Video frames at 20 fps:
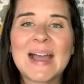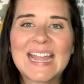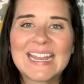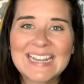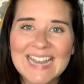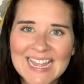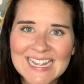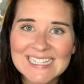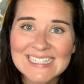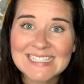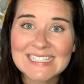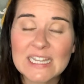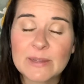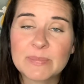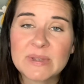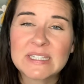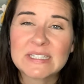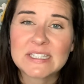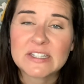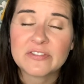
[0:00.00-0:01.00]
next tip
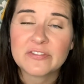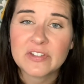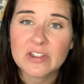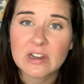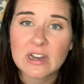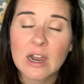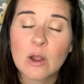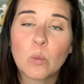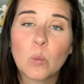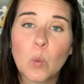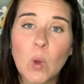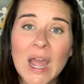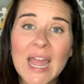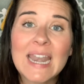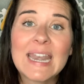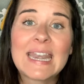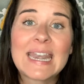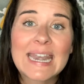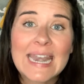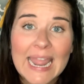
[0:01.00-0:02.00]
is to figure out what
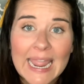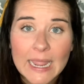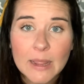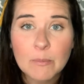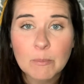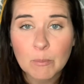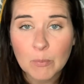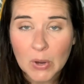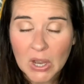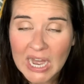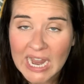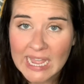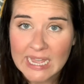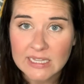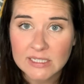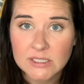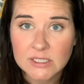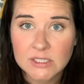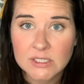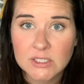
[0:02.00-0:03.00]
name
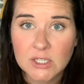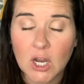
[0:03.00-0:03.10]
brands